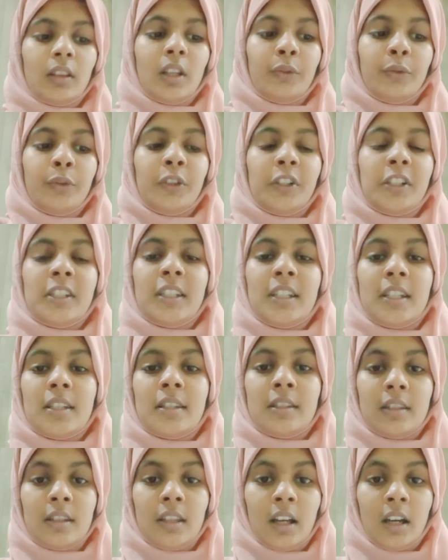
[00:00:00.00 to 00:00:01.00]
the first
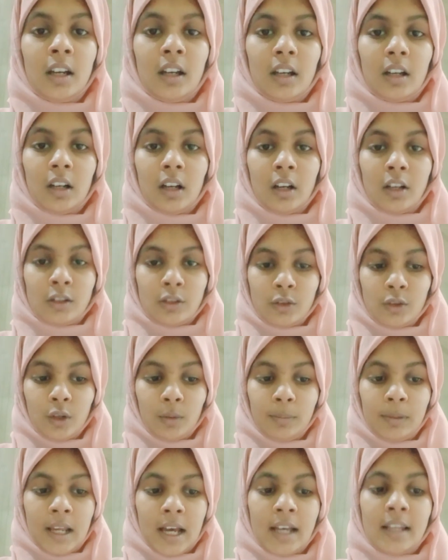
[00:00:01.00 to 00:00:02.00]
is the
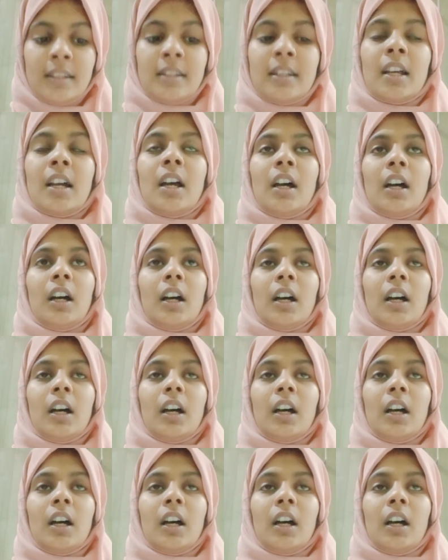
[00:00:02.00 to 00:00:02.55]
osteoblast,